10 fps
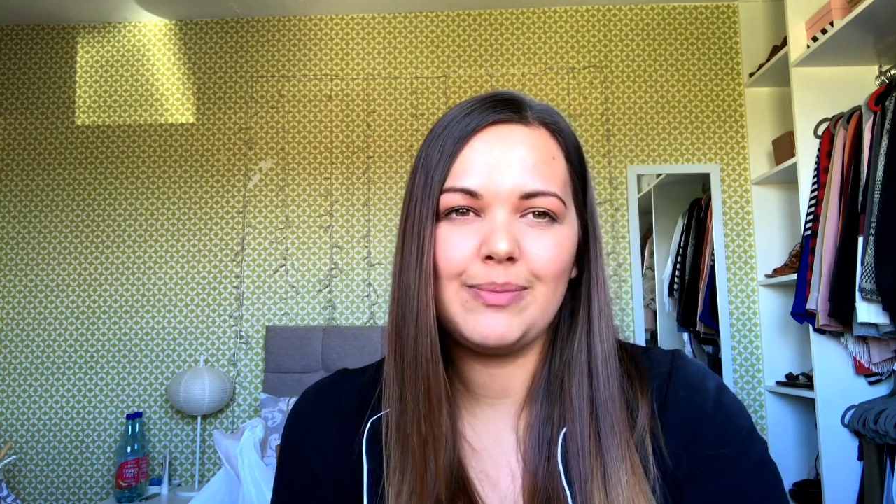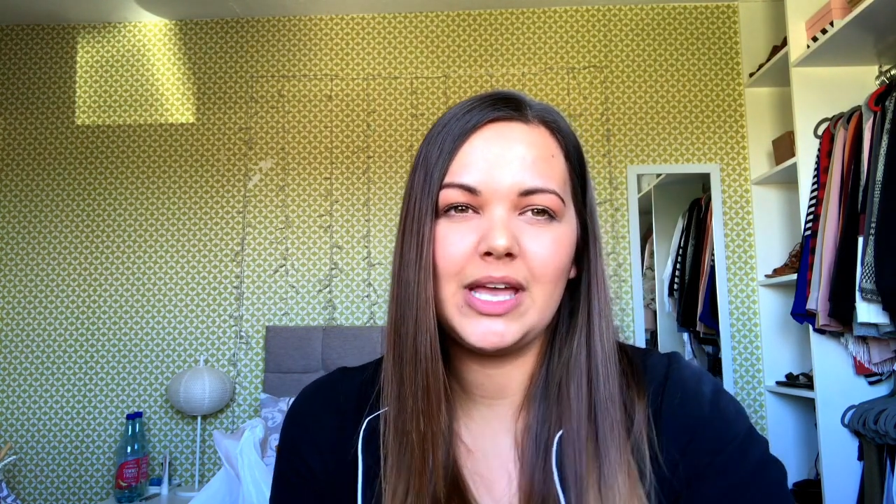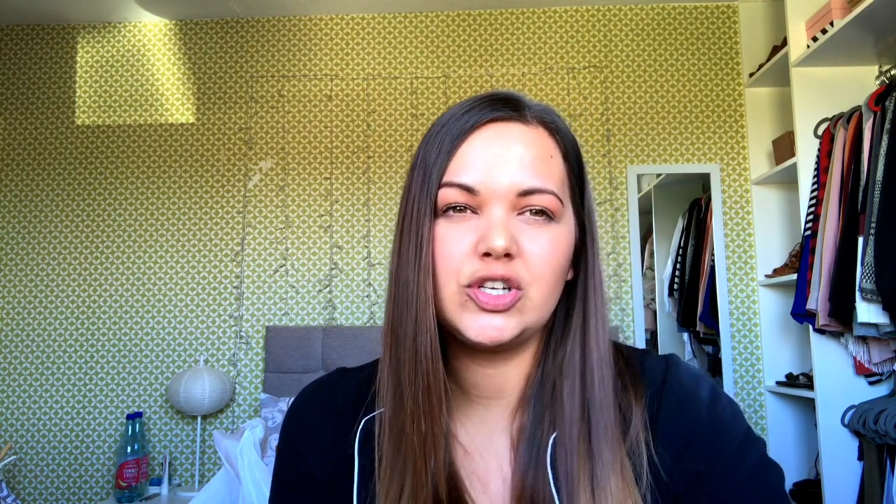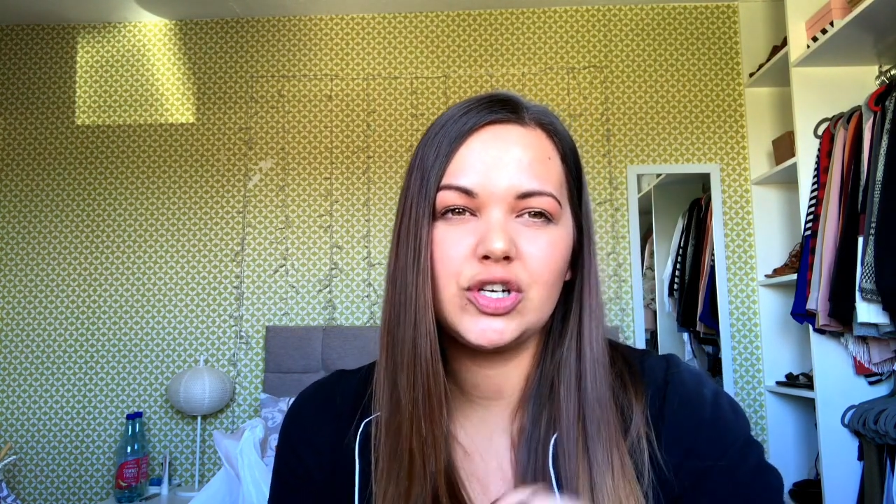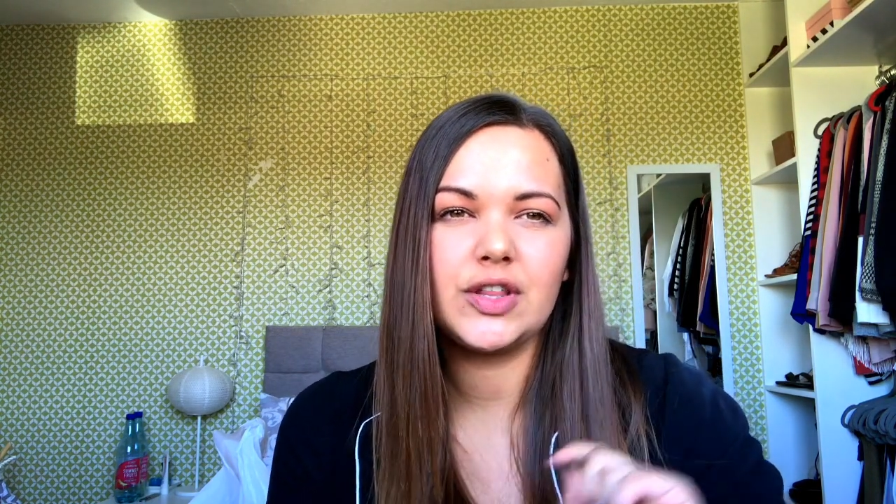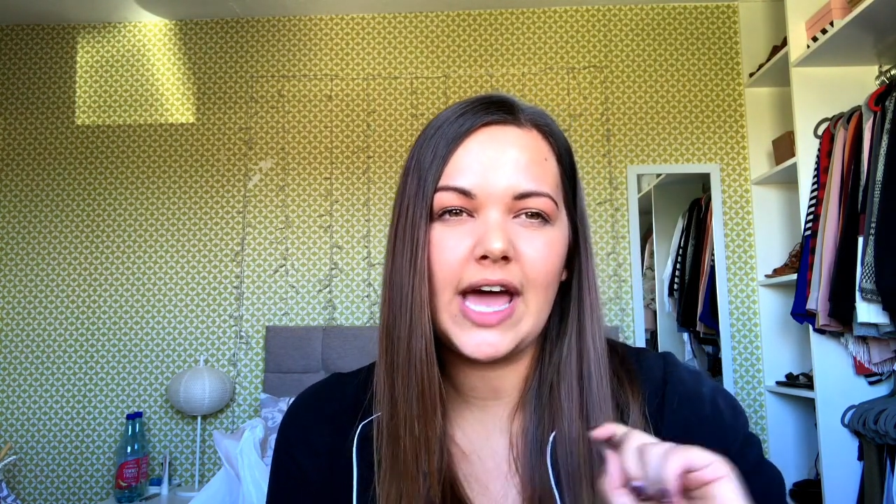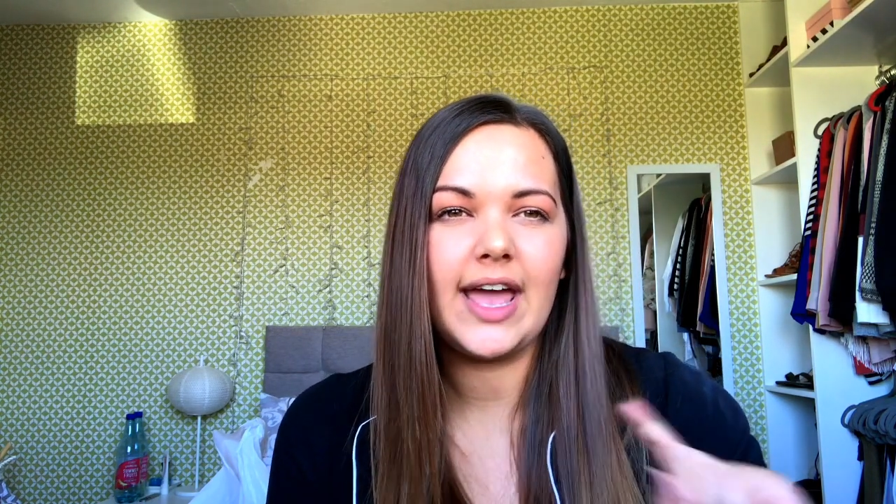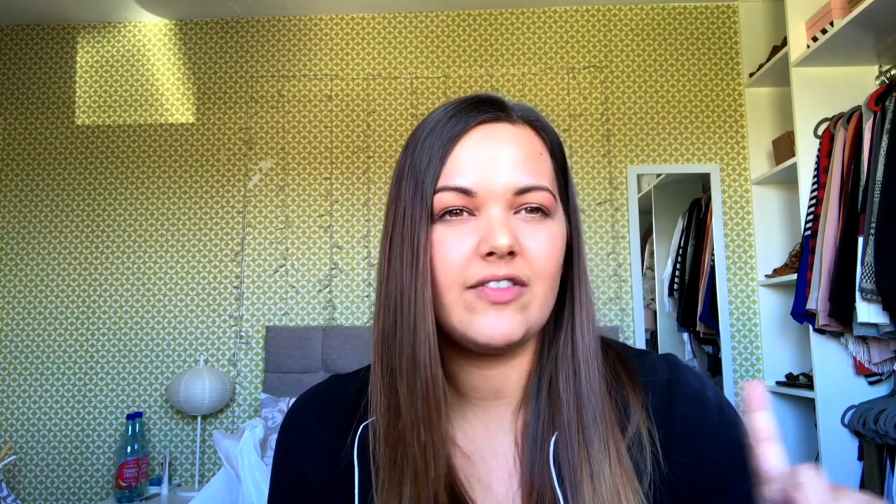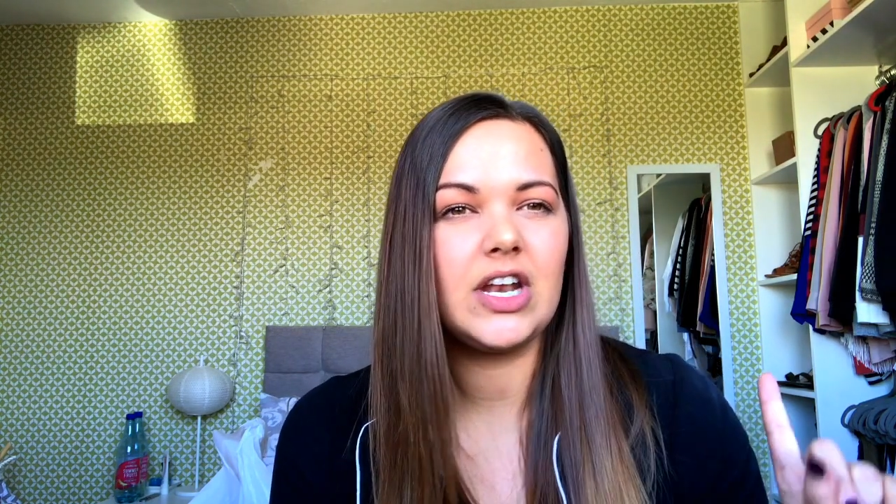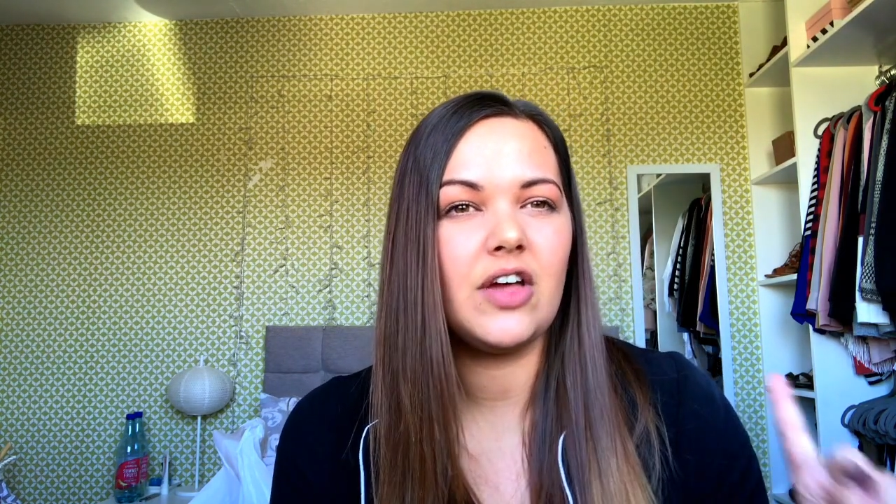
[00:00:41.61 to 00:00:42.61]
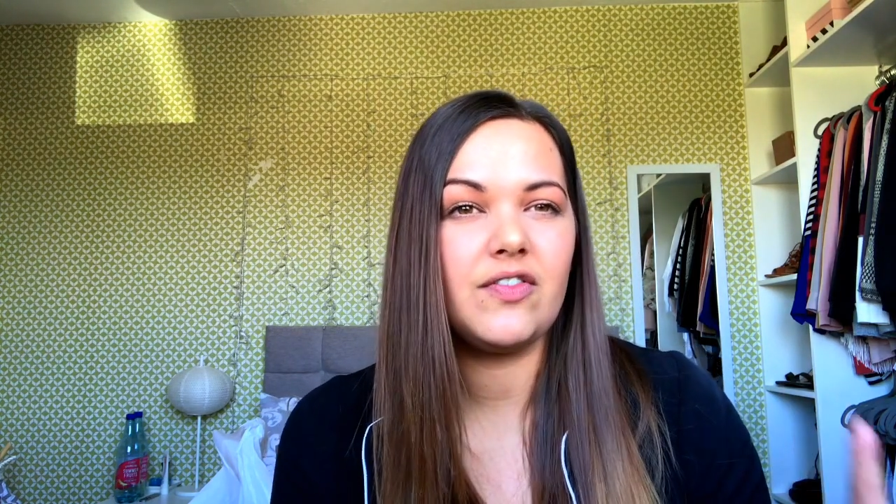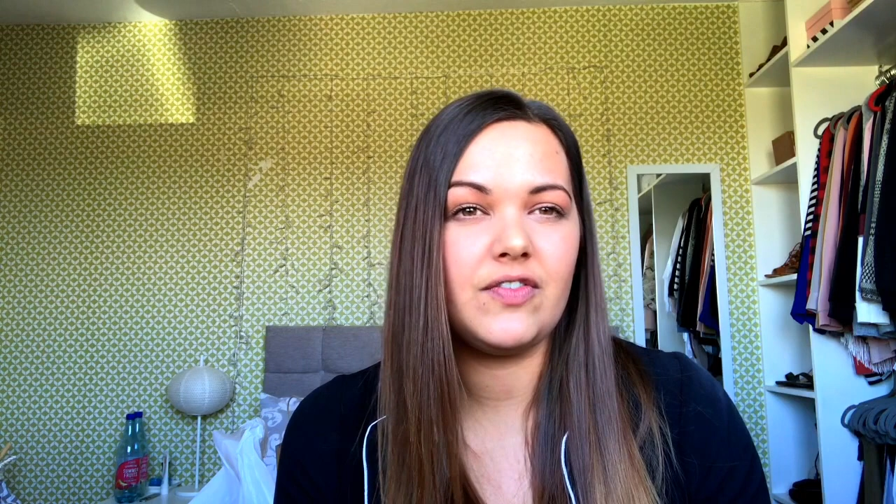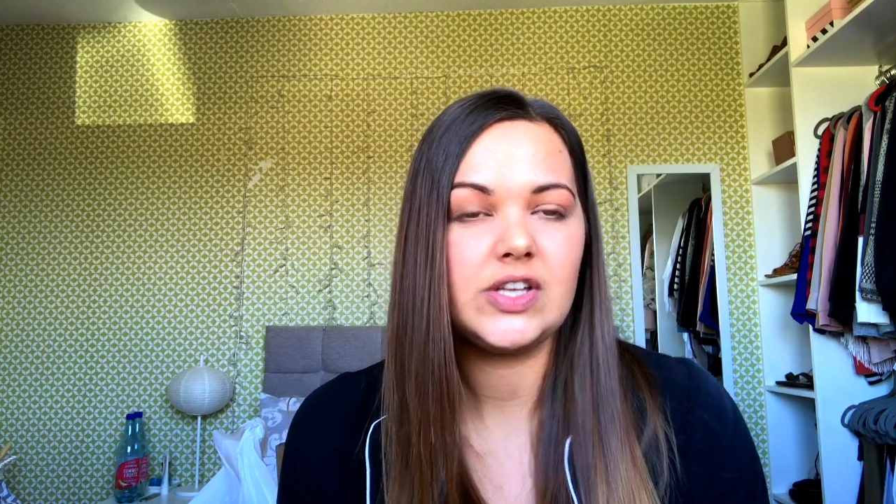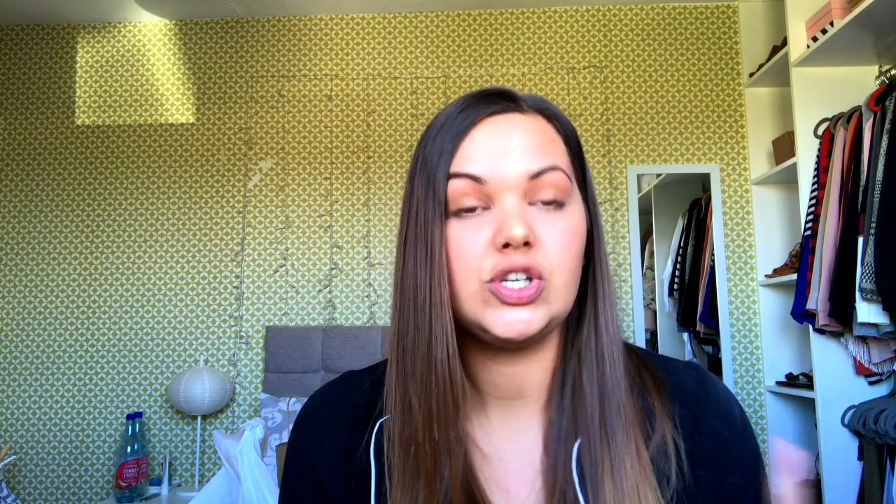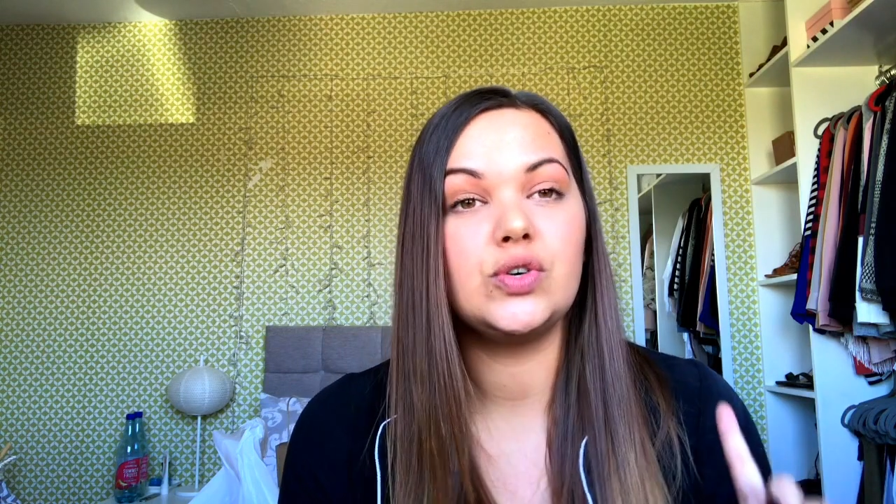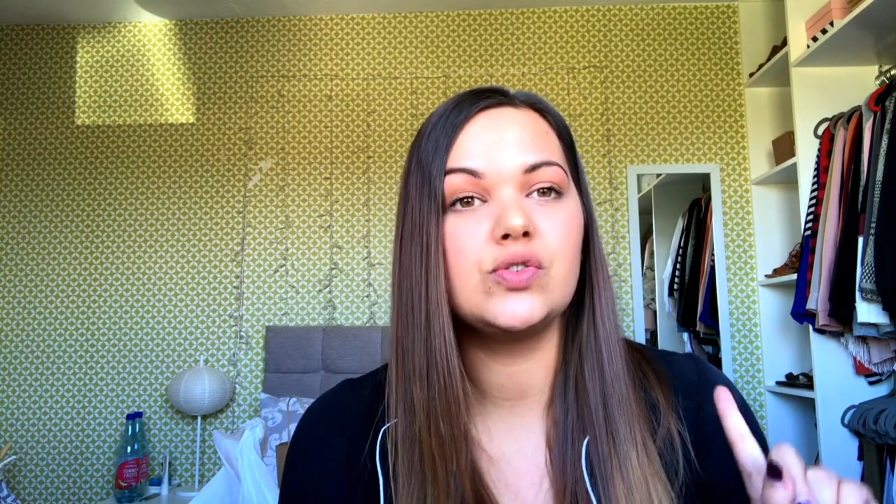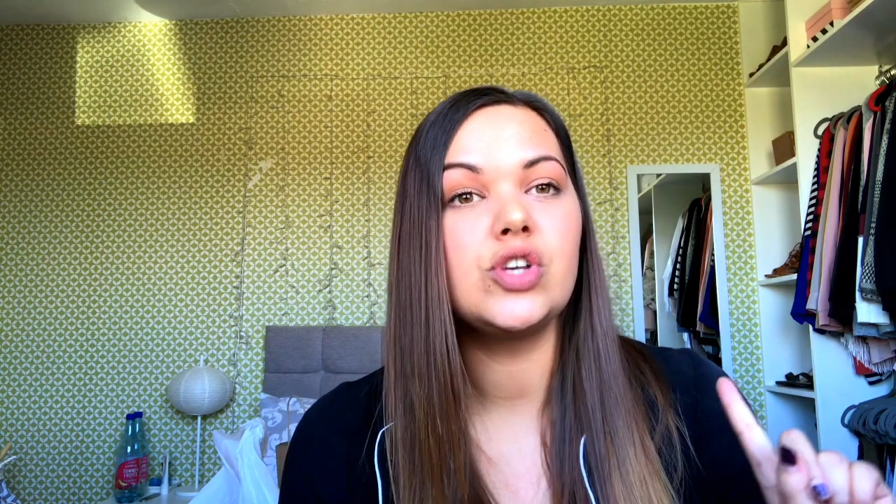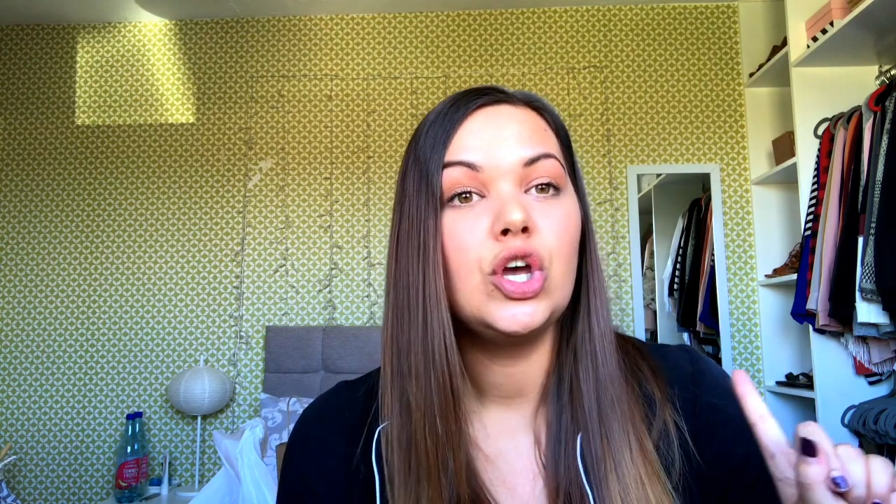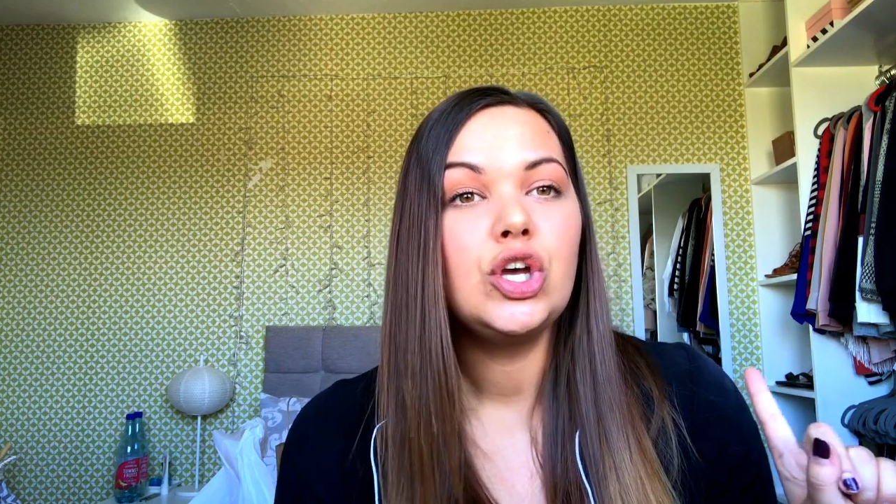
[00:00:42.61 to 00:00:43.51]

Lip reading: make sure that I have enough videos